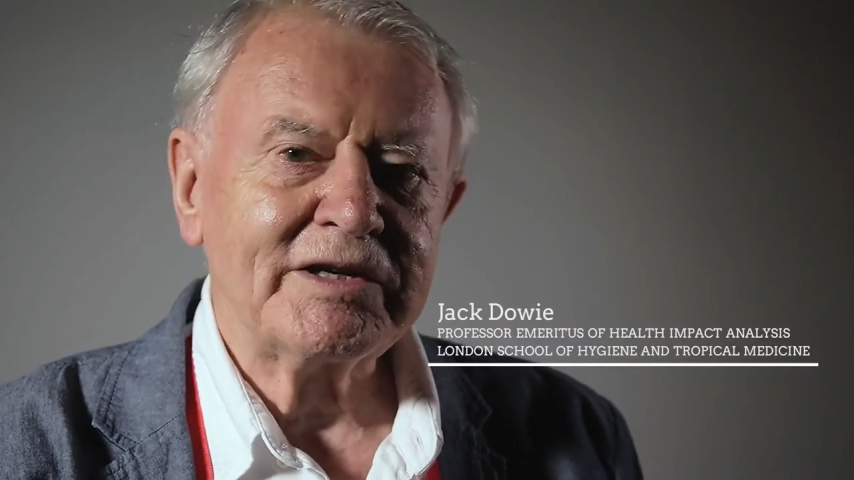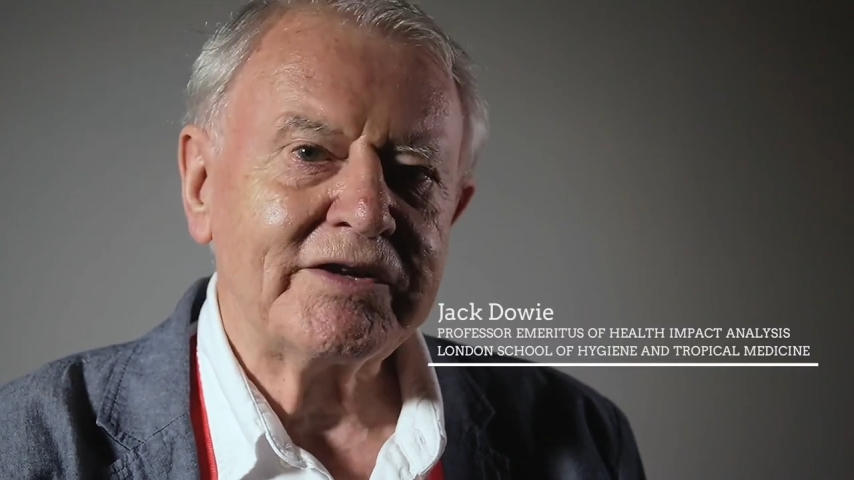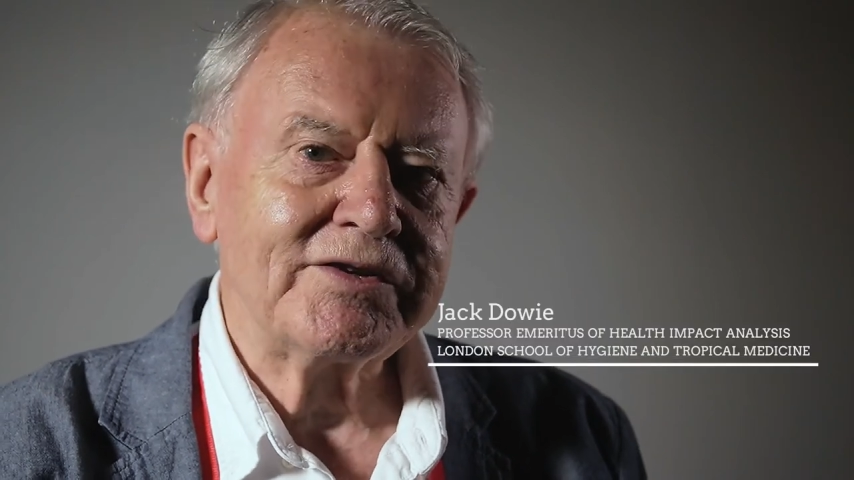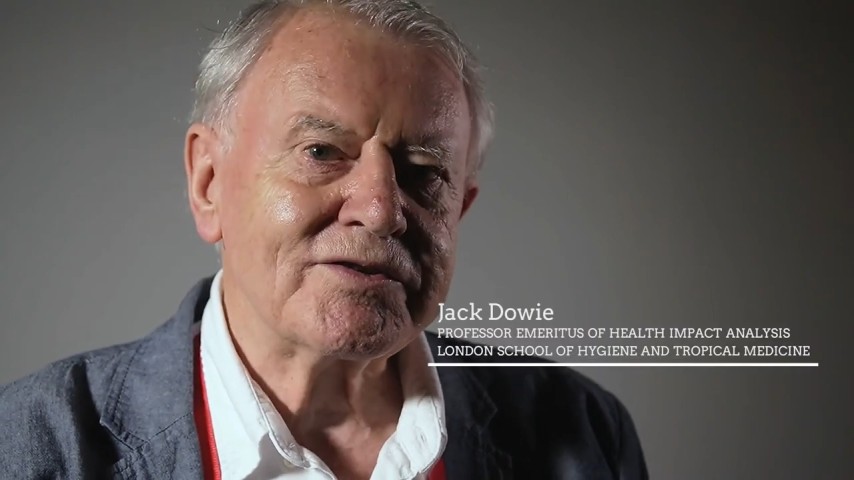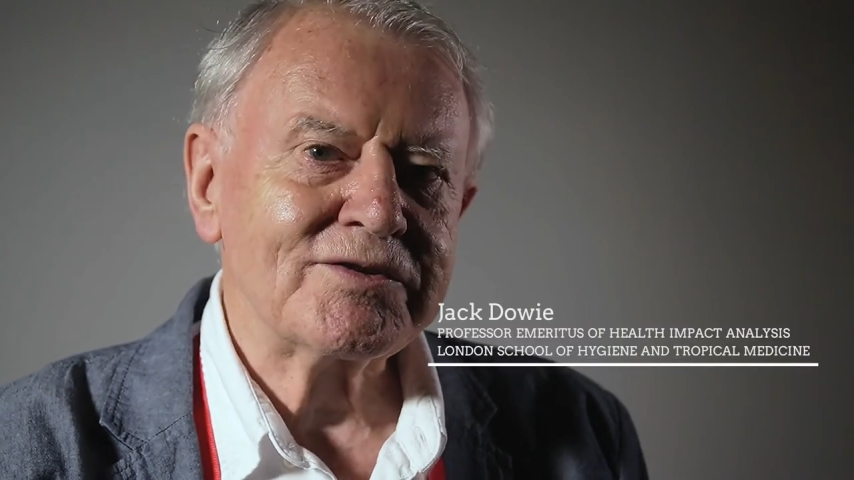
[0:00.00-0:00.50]
the
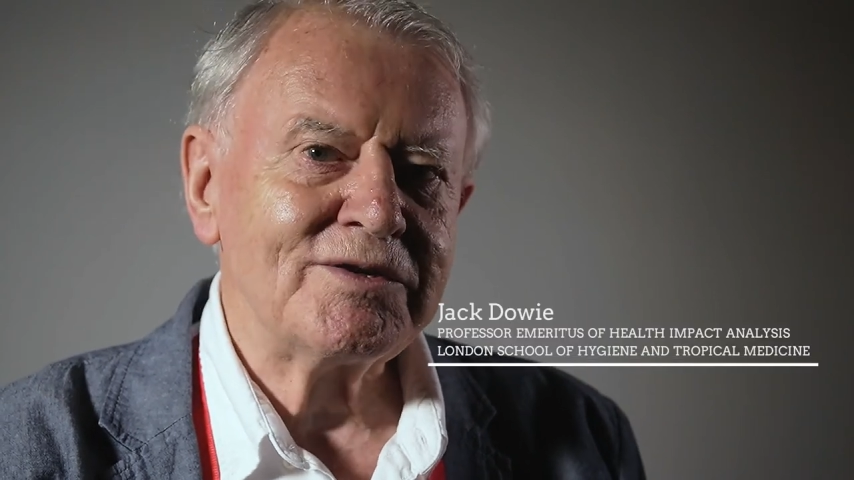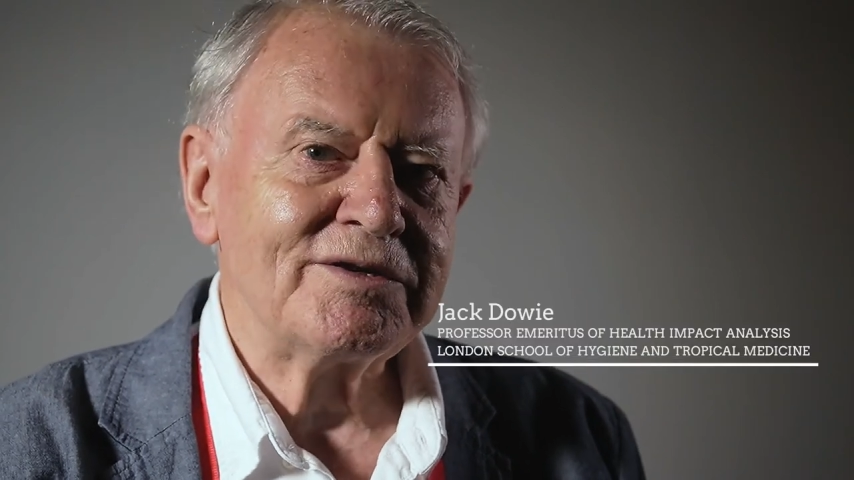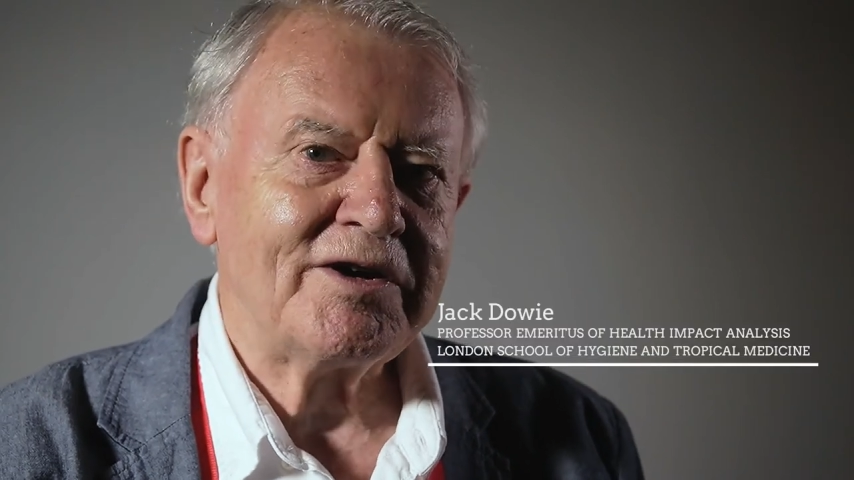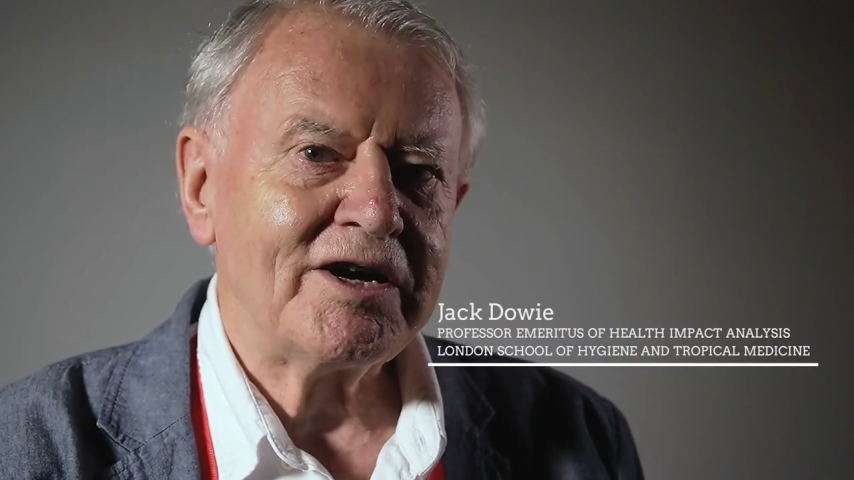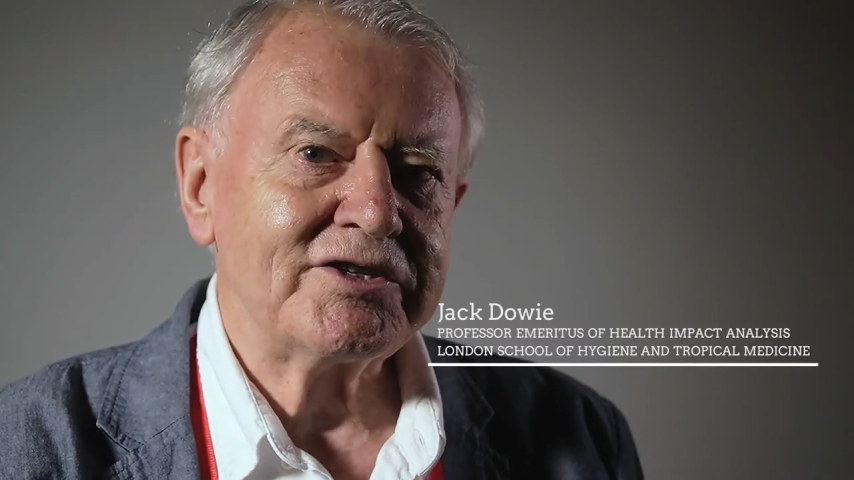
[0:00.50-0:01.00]
London School
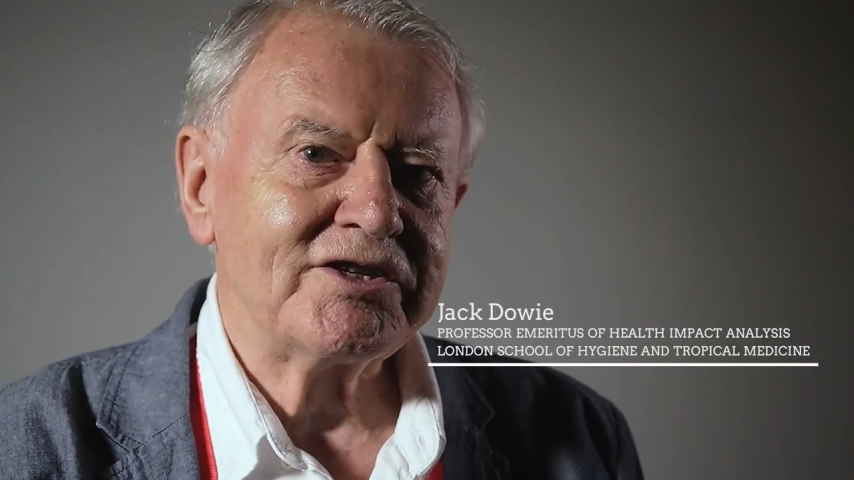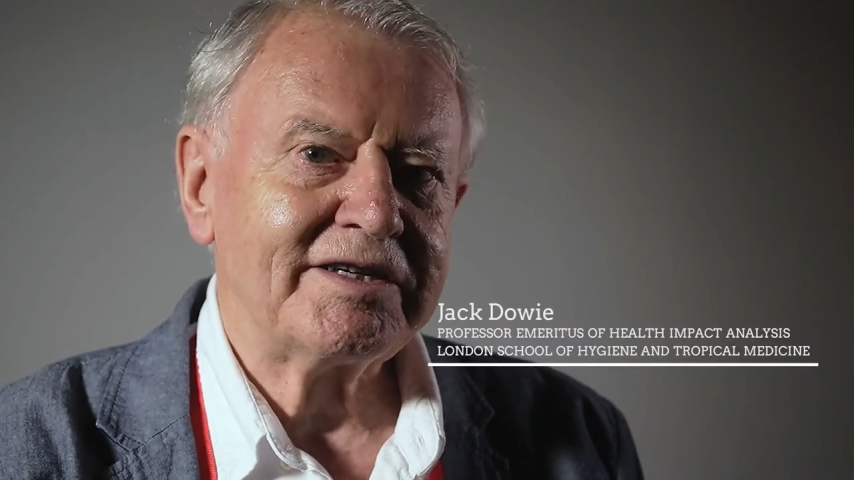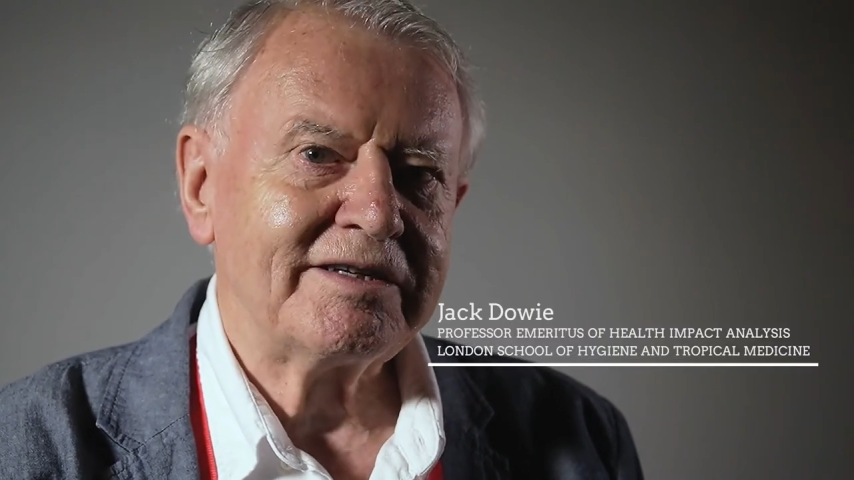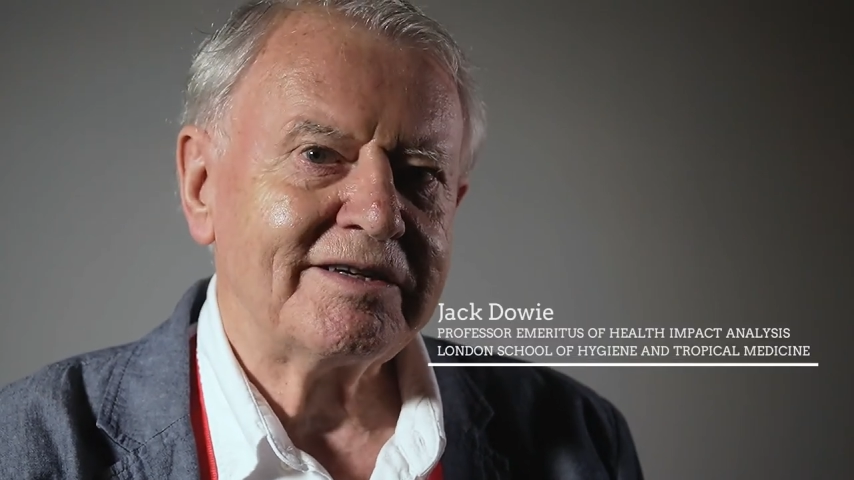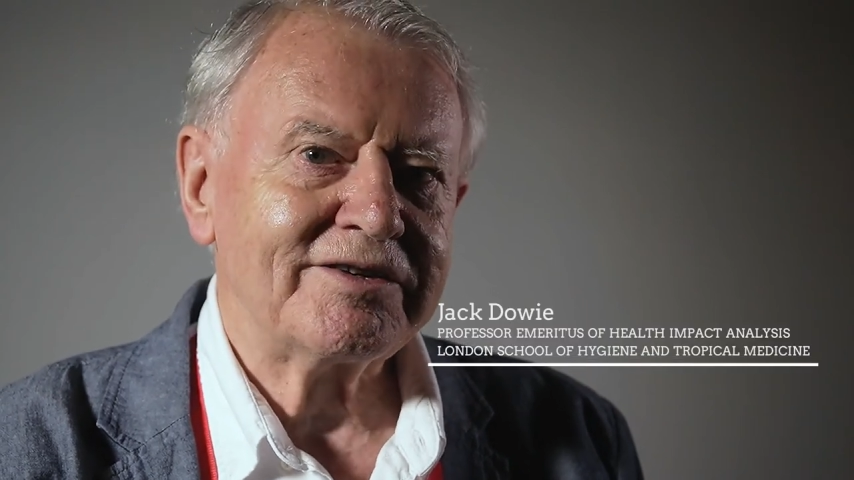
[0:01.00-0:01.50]
of
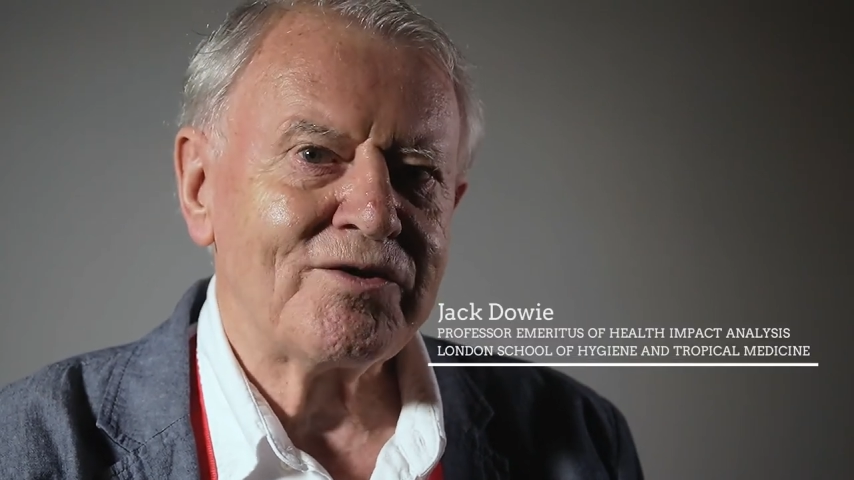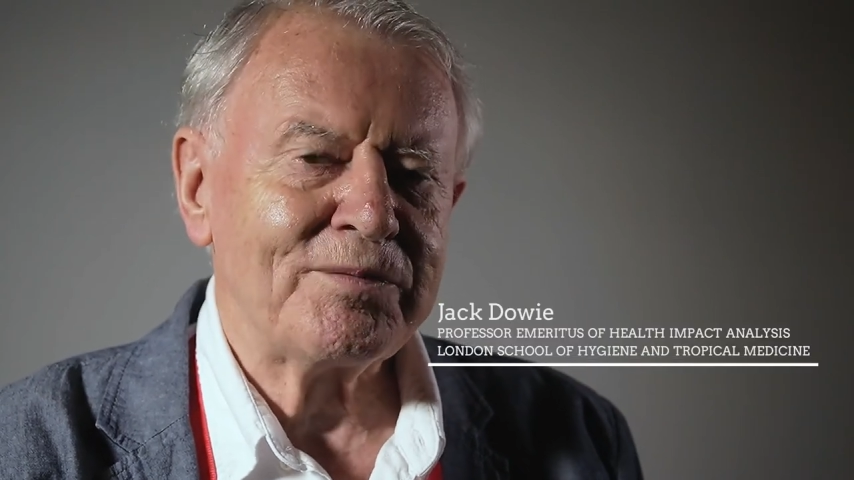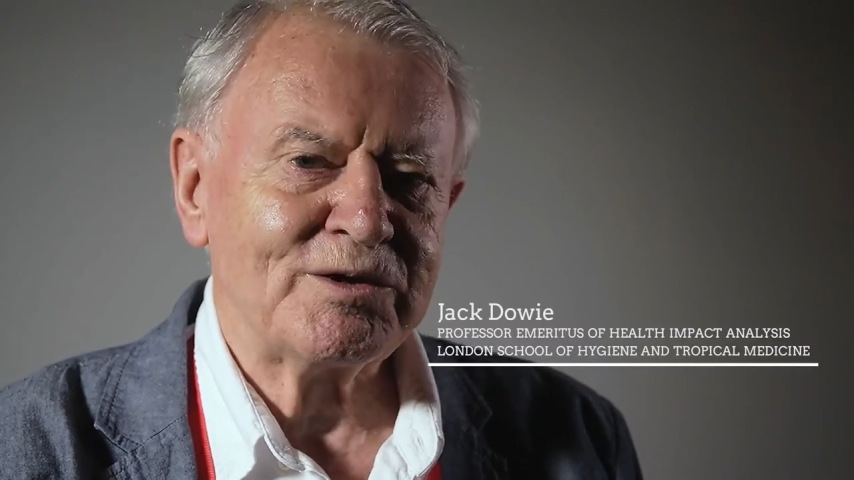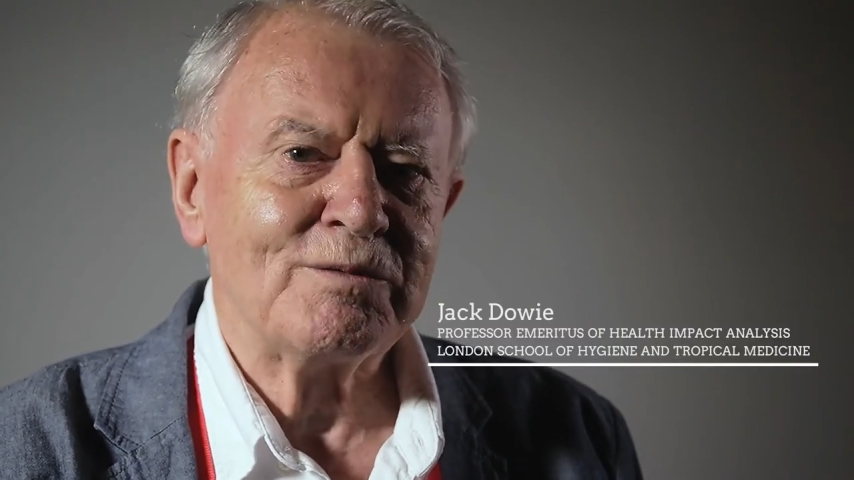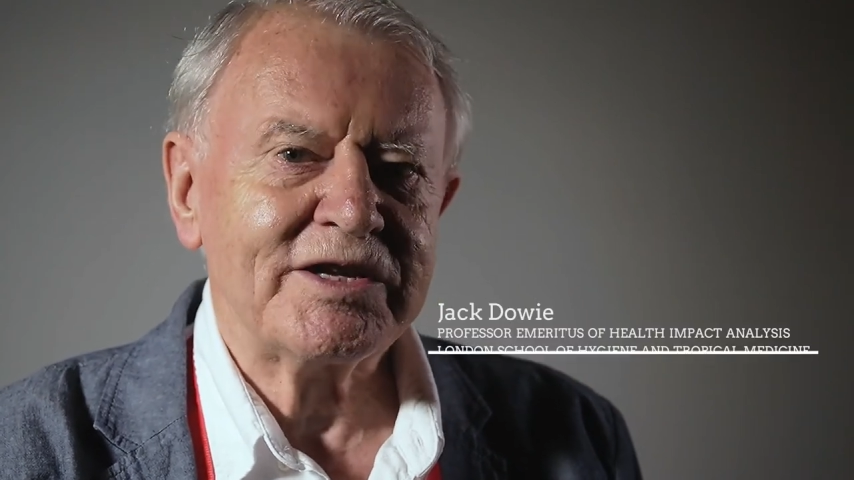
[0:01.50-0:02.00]
Hygiene and
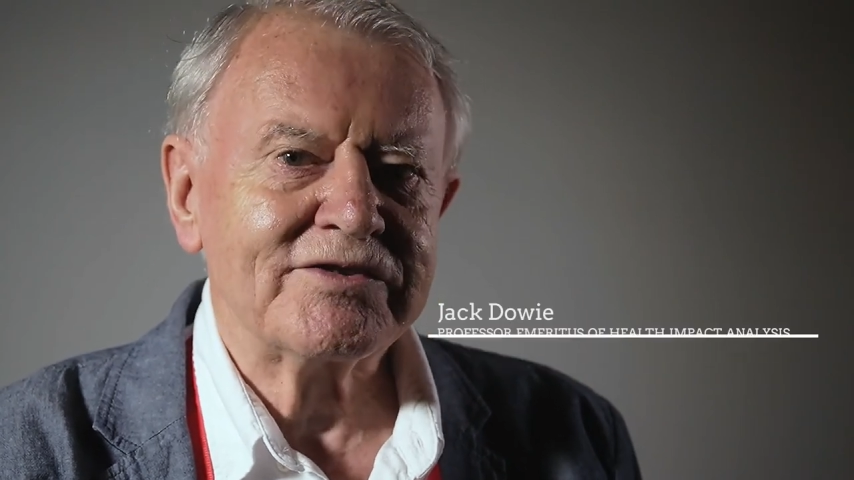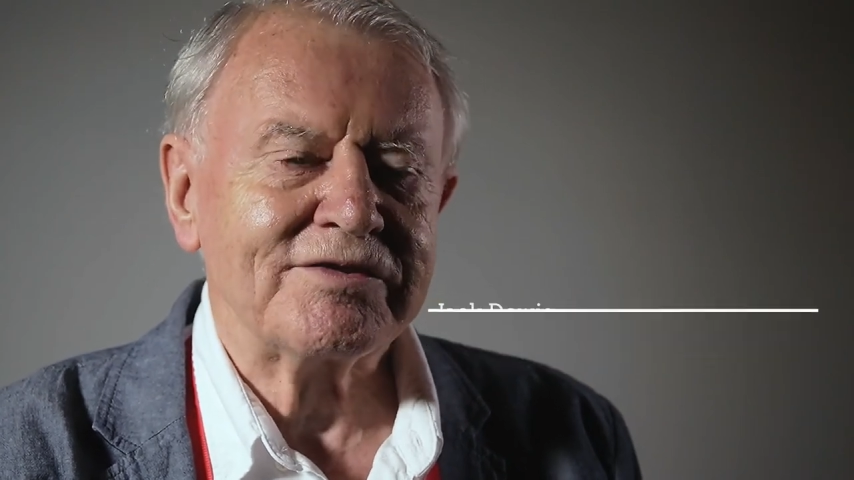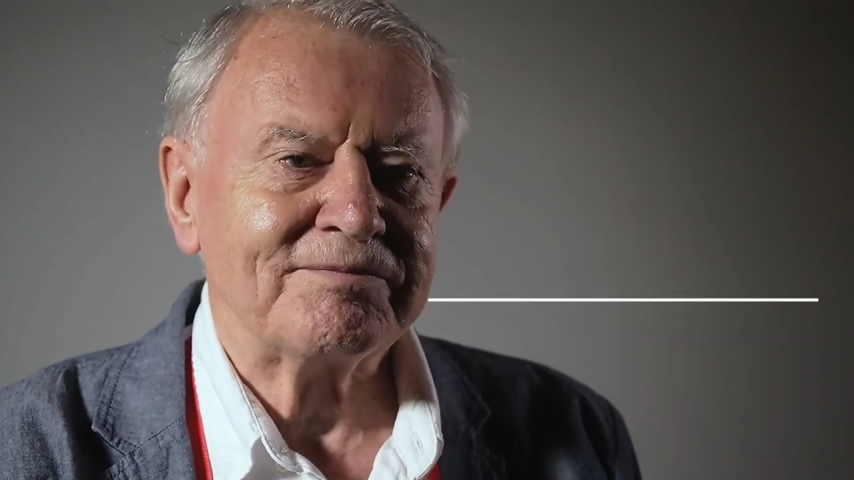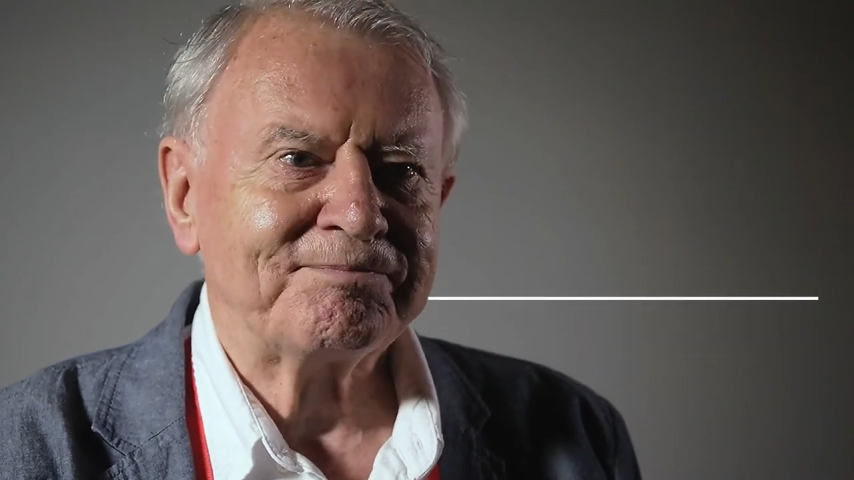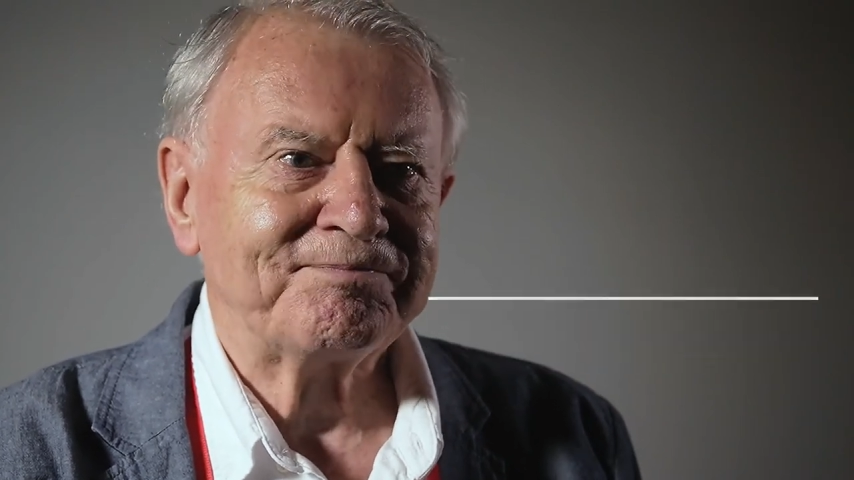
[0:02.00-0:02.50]
Tropical Medicine.